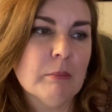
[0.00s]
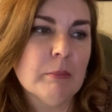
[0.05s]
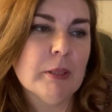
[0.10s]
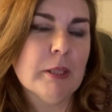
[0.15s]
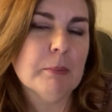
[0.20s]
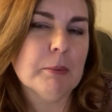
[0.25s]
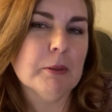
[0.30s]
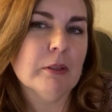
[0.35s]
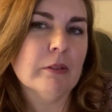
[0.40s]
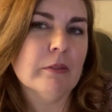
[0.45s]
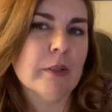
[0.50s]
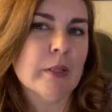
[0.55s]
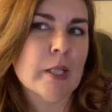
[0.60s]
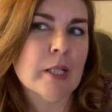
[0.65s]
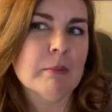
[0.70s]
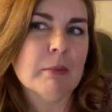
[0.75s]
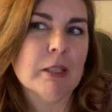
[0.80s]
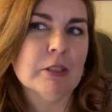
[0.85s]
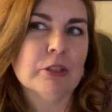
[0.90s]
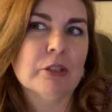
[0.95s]
people are
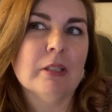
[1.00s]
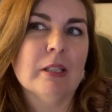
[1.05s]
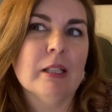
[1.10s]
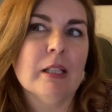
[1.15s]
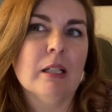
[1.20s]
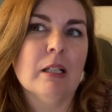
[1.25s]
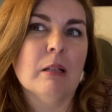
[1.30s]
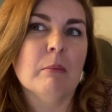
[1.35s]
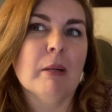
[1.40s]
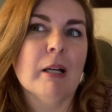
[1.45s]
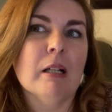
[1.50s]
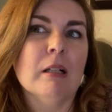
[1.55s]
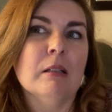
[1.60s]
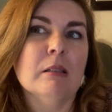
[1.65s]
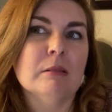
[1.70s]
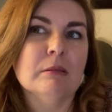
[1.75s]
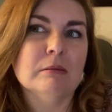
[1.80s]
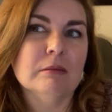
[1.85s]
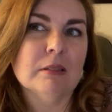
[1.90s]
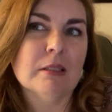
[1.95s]
very much thinking
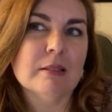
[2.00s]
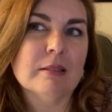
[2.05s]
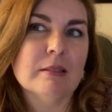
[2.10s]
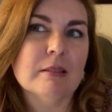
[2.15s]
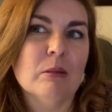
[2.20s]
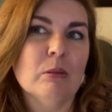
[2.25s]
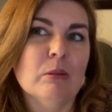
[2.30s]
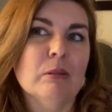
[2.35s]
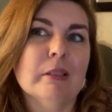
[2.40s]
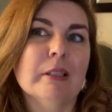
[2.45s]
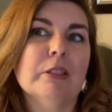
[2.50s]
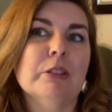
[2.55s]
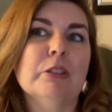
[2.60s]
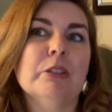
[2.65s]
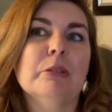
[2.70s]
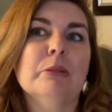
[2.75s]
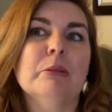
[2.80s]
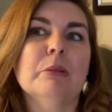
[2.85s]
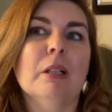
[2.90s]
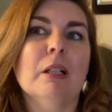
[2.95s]
about this whole
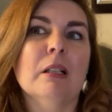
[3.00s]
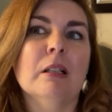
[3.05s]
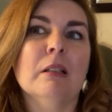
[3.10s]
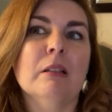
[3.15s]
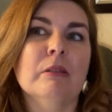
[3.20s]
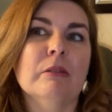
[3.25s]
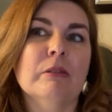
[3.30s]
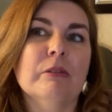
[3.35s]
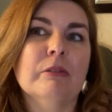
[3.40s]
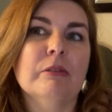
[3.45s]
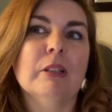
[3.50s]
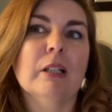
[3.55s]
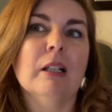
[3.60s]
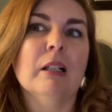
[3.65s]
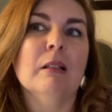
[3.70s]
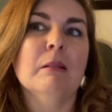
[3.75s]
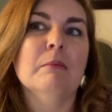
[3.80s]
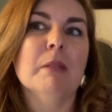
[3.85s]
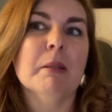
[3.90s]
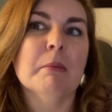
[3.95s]
issue of
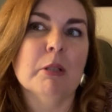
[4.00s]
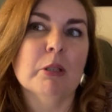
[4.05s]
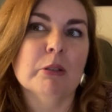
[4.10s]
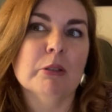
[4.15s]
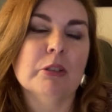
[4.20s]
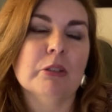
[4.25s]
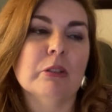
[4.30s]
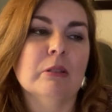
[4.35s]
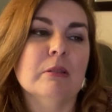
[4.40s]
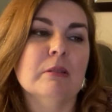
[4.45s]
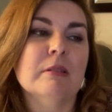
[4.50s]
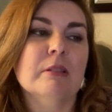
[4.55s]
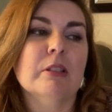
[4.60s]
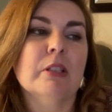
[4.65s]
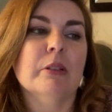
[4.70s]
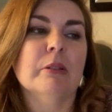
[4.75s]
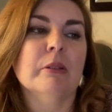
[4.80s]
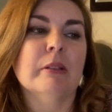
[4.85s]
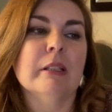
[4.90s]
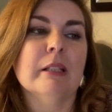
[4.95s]
um, emotional
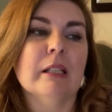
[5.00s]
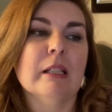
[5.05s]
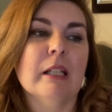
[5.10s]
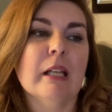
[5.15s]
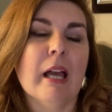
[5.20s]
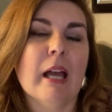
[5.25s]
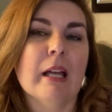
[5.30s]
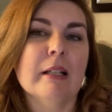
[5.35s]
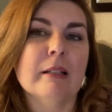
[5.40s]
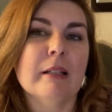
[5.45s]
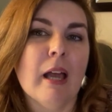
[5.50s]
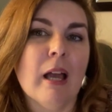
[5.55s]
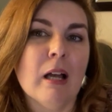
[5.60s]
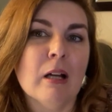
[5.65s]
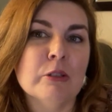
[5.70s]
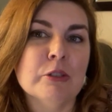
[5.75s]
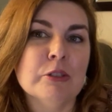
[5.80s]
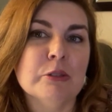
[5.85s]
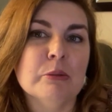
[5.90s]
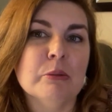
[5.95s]
security and
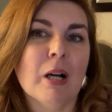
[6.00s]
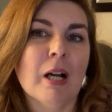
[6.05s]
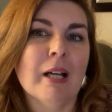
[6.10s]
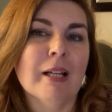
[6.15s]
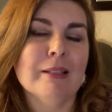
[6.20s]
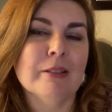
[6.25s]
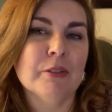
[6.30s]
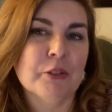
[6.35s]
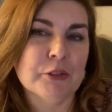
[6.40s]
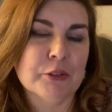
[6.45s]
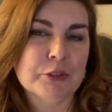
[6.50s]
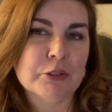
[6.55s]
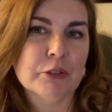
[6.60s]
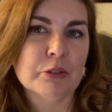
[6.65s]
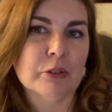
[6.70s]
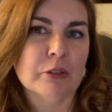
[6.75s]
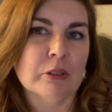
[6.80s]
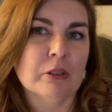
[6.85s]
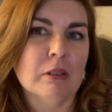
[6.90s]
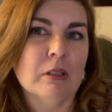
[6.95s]
how do I
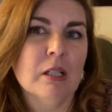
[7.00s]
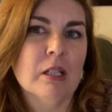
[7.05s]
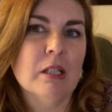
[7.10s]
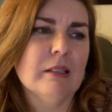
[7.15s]
nurture